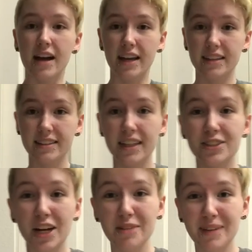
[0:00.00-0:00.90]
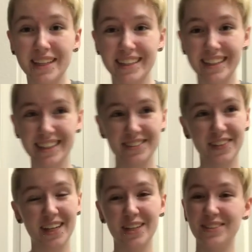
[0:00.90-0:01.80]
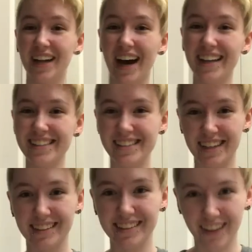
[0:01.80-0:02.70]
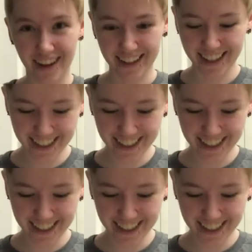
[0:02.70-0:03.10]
And try and make this video not insanely long.